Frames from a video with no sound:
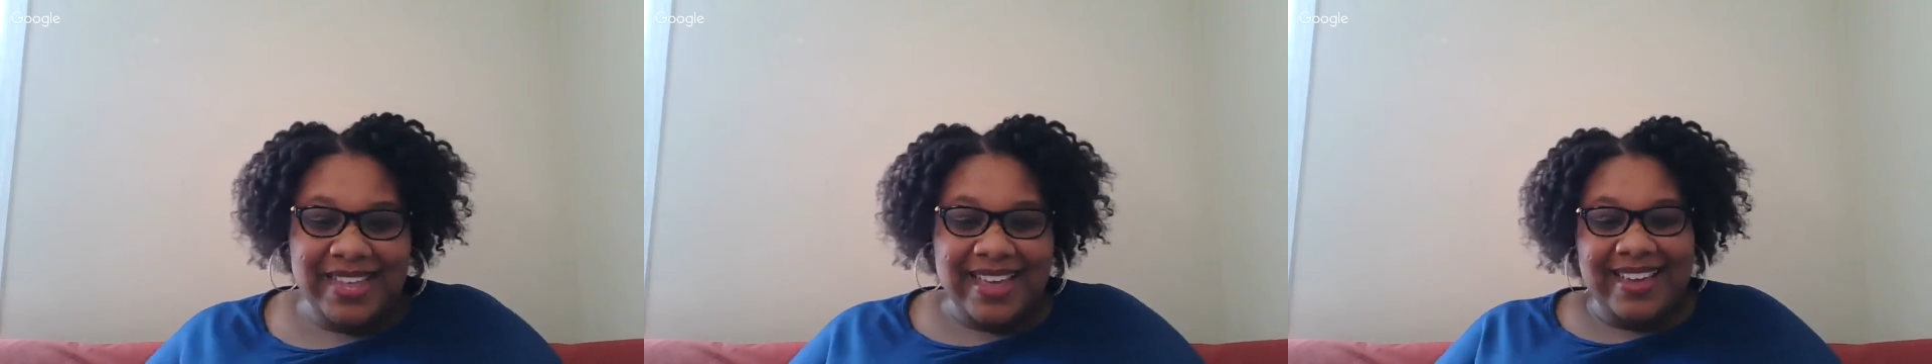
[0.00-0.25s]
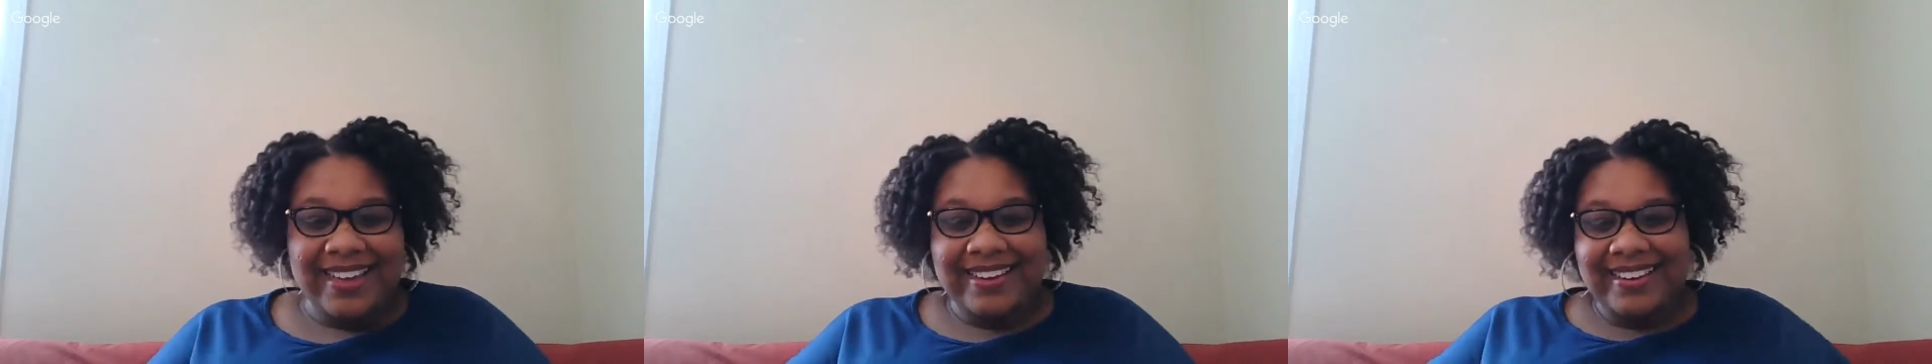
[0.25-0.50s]

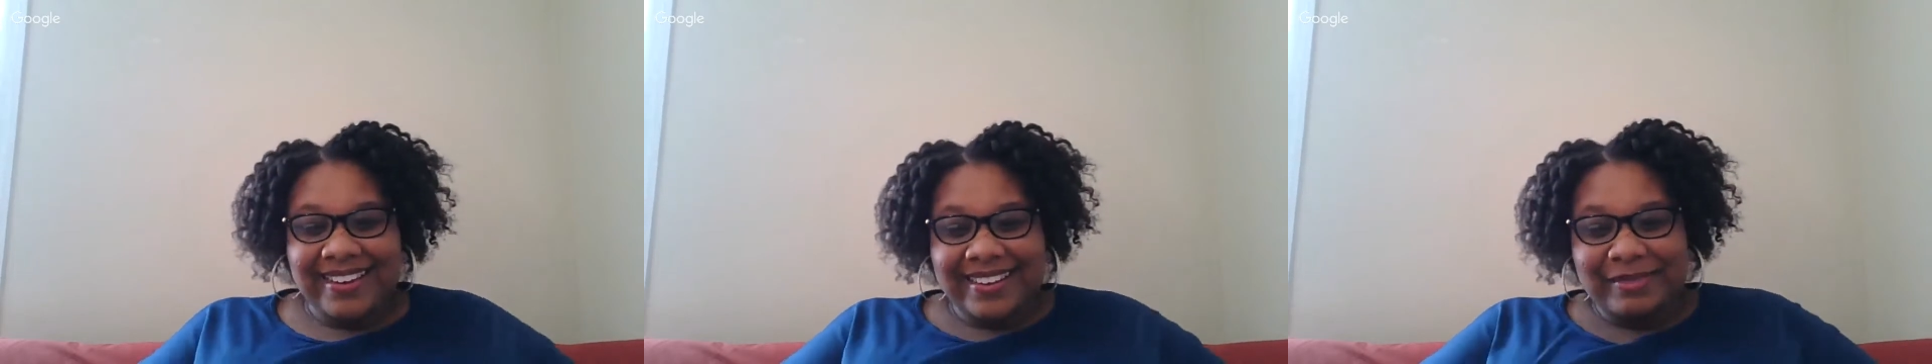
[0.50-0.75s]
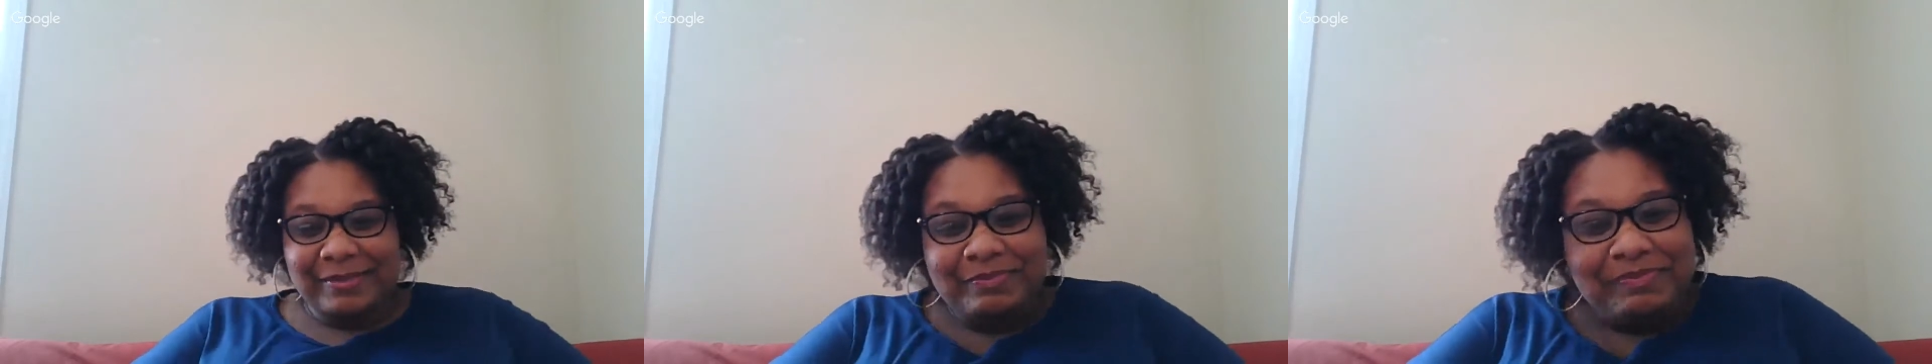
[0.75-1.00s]
And
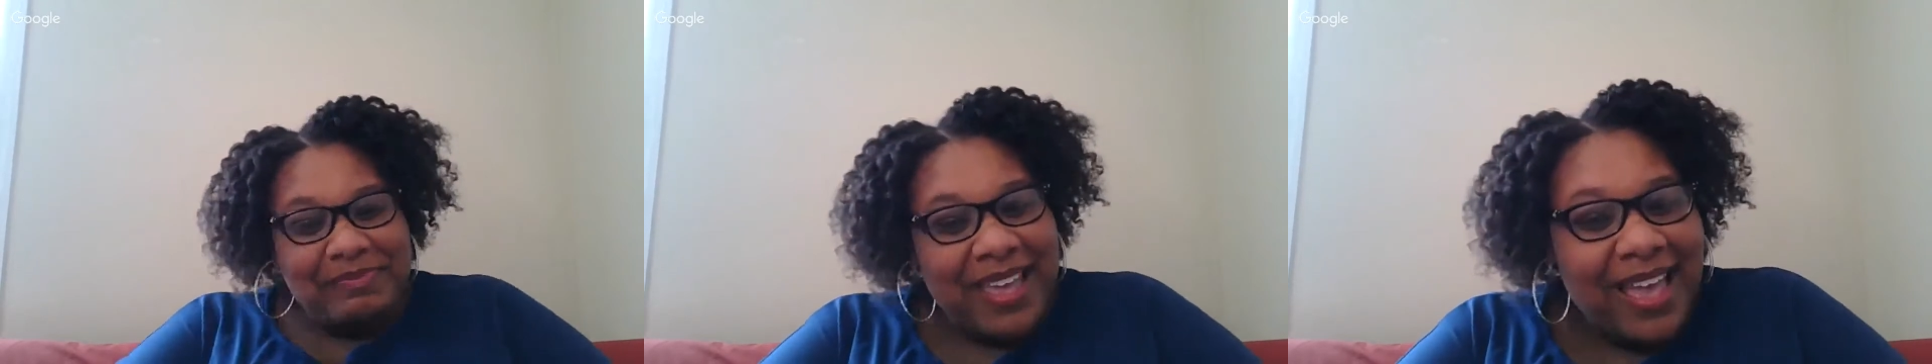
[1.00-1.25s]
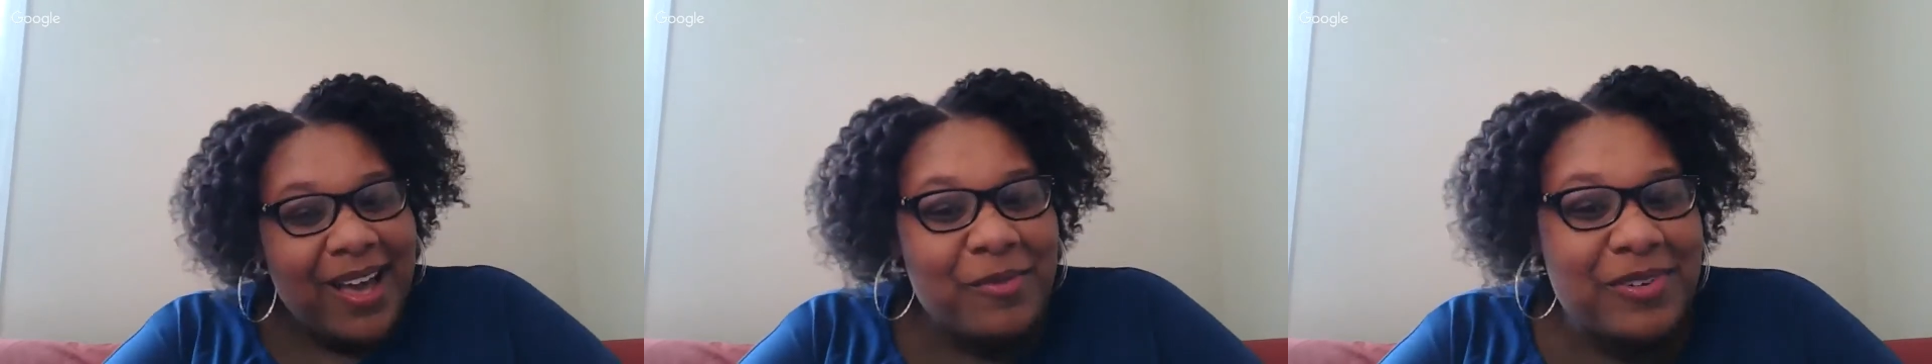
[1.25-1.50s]
um
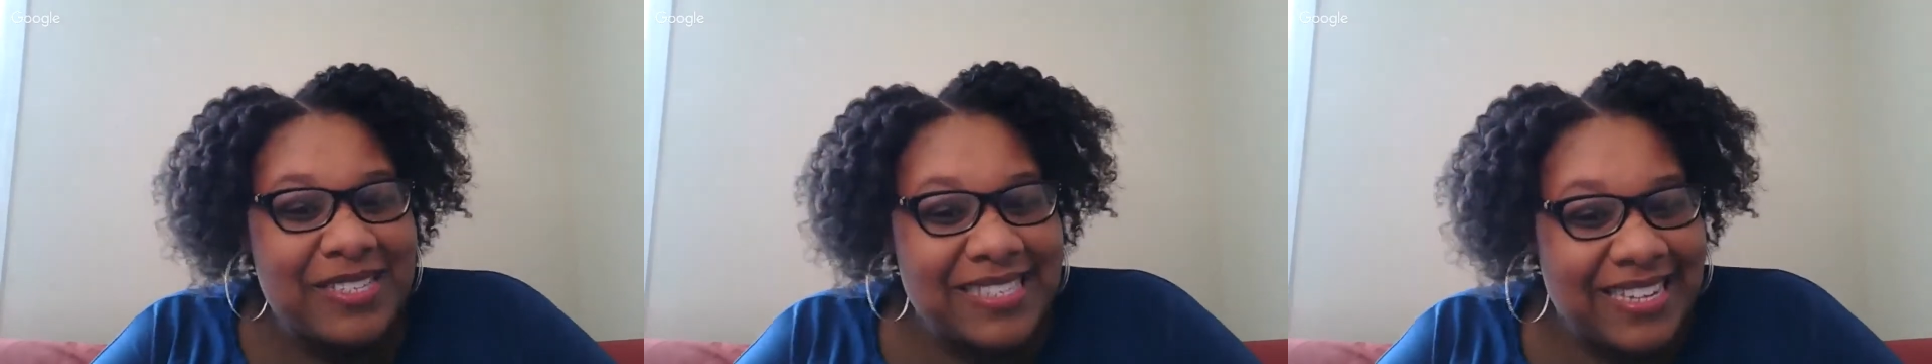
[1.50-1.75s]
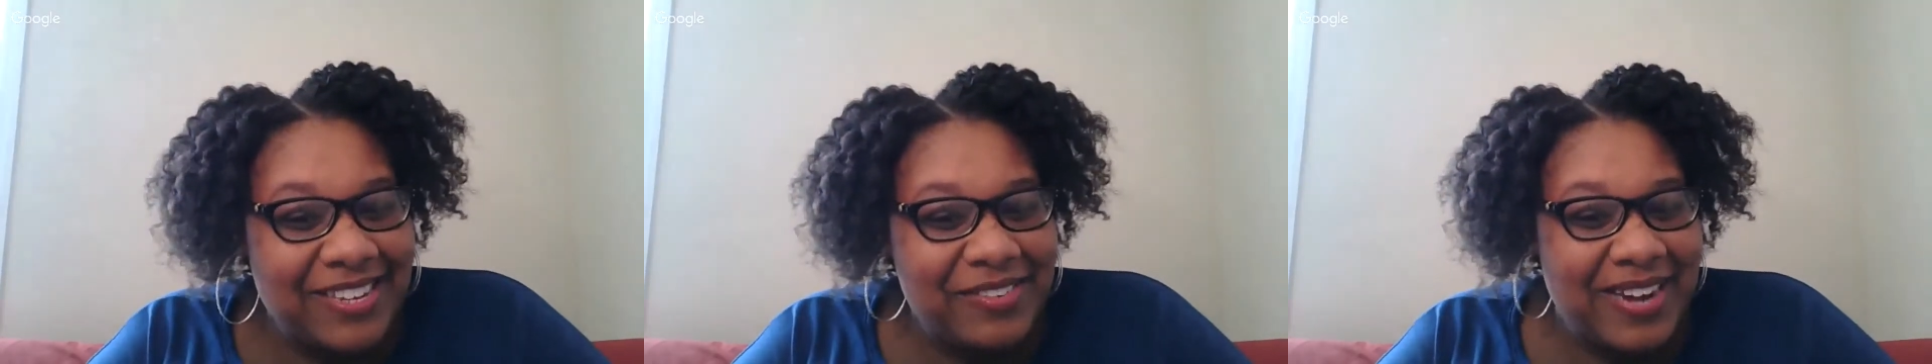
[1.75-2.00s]
we'll
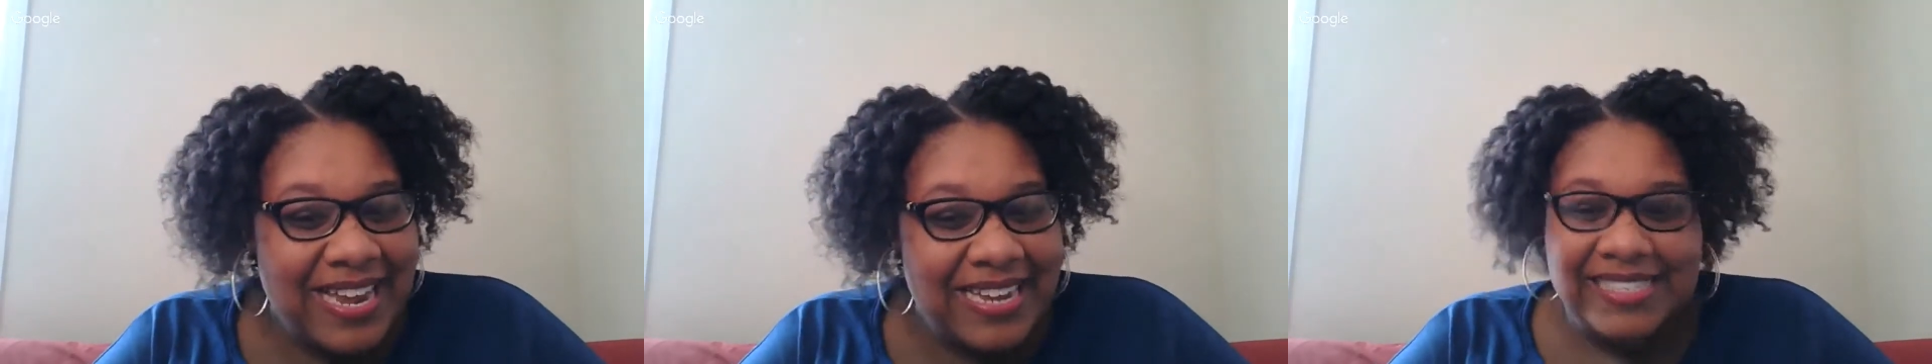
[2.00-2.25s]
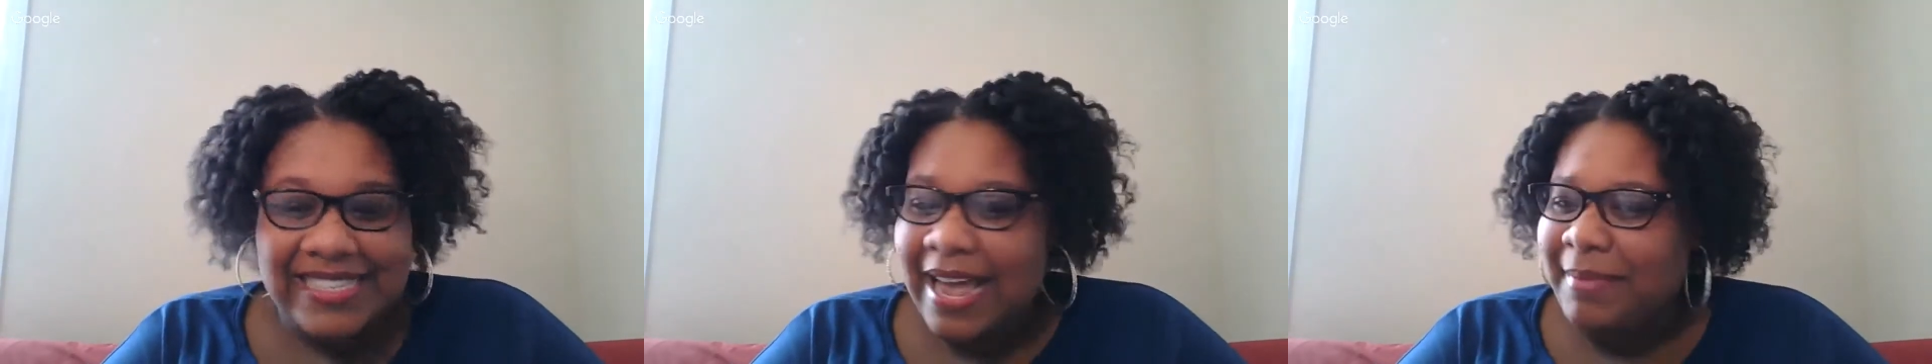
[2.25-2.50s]
see you
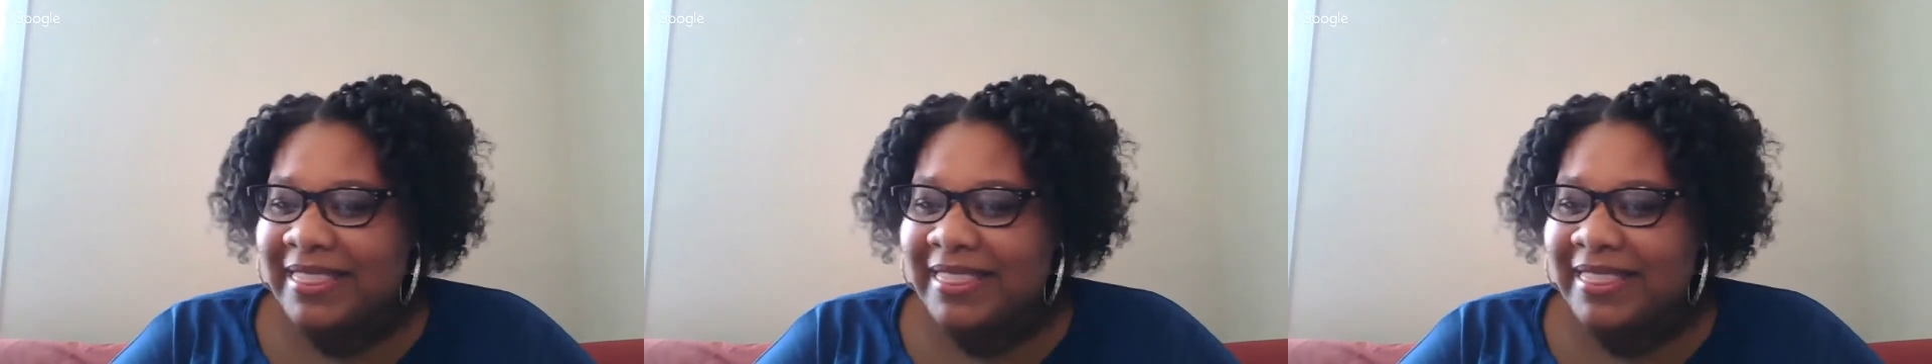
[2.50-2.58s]
next time.